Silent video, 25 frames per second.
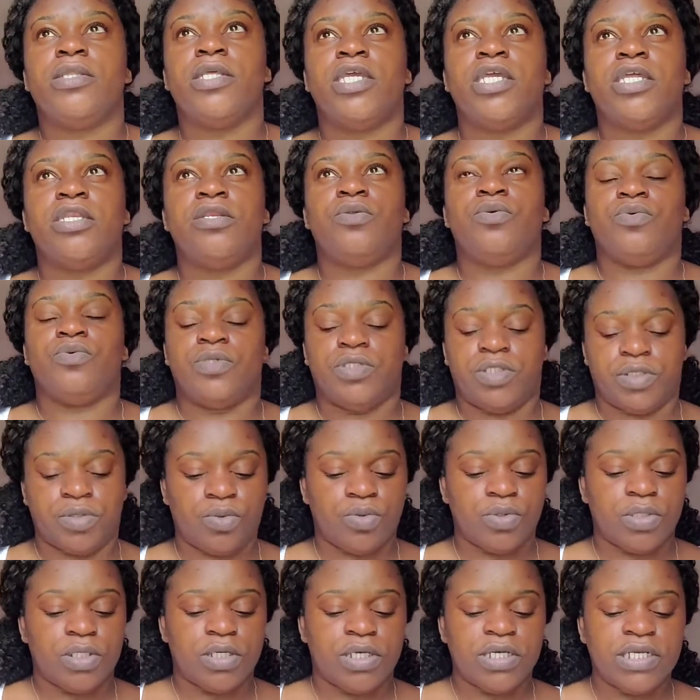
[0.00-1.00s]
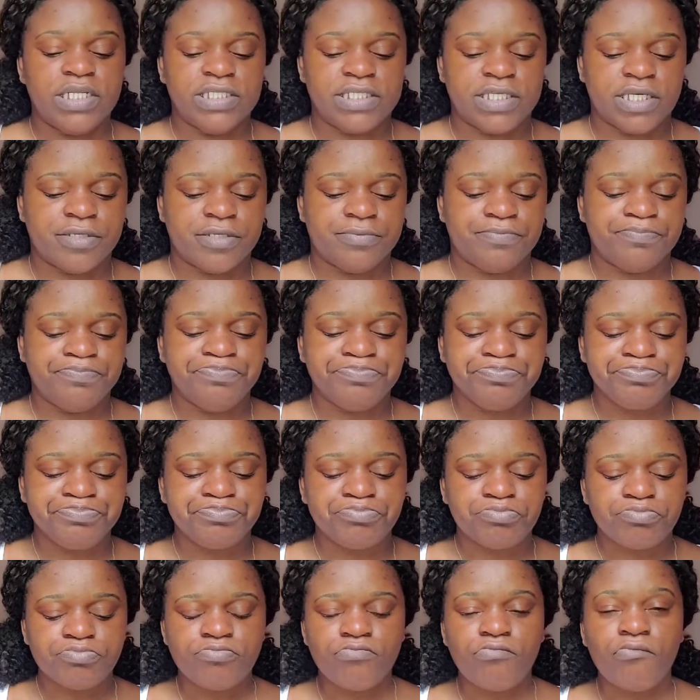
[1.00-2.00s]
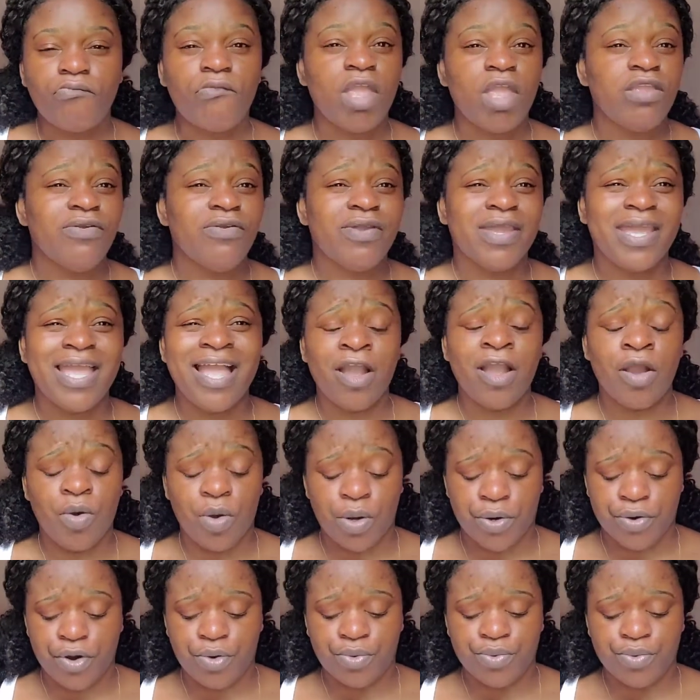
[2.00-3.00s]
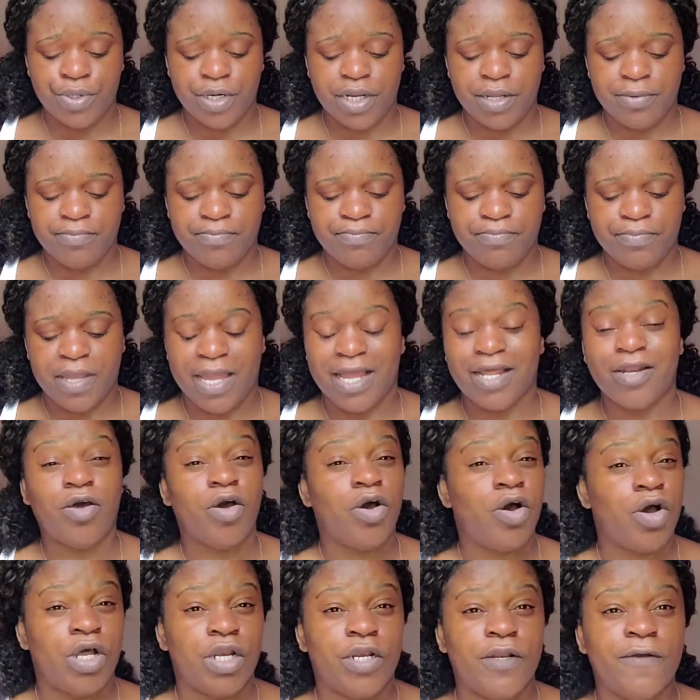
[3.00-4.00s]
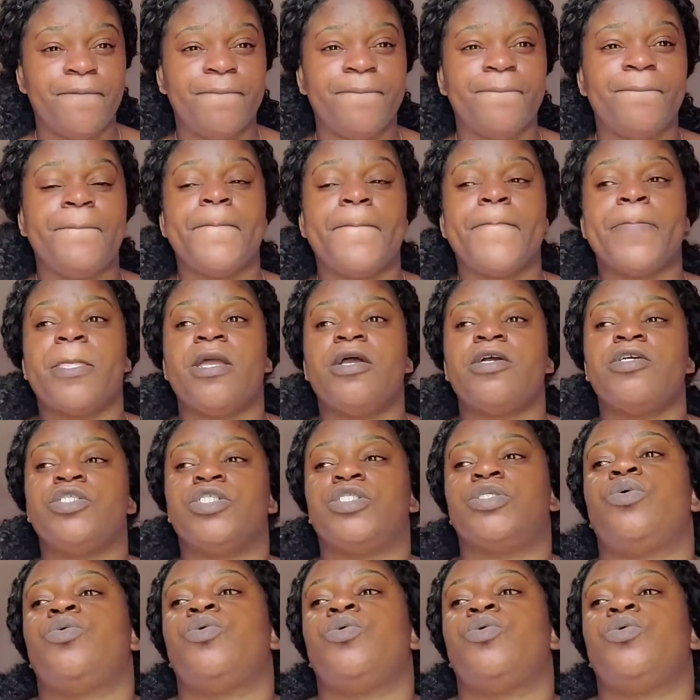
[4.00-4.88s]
that. They know. So listen, you can't go around them at all.